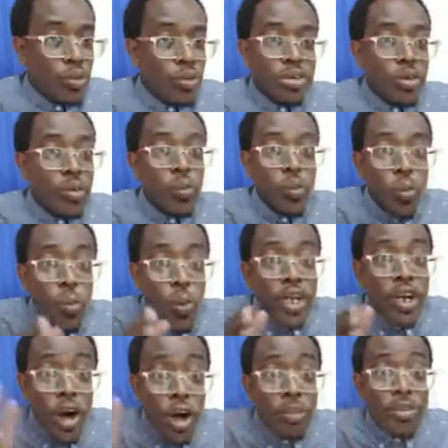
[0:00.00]
So
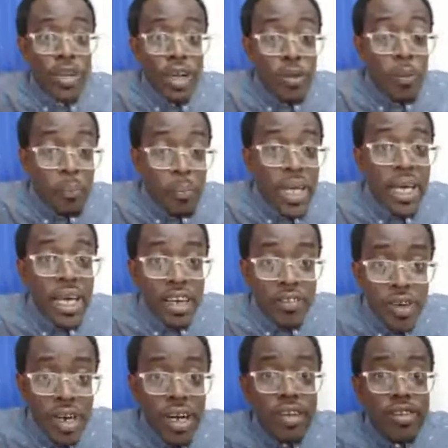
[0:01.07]
when it comes on to
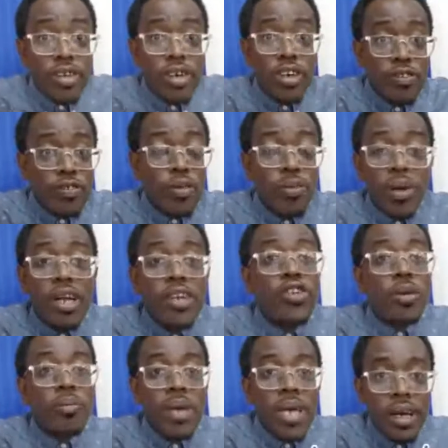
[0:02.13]
behavior concerning football,
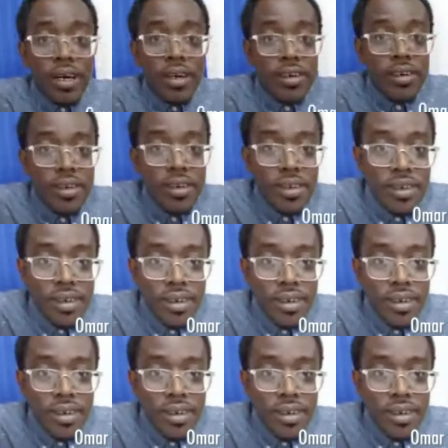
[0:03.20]
Jamaica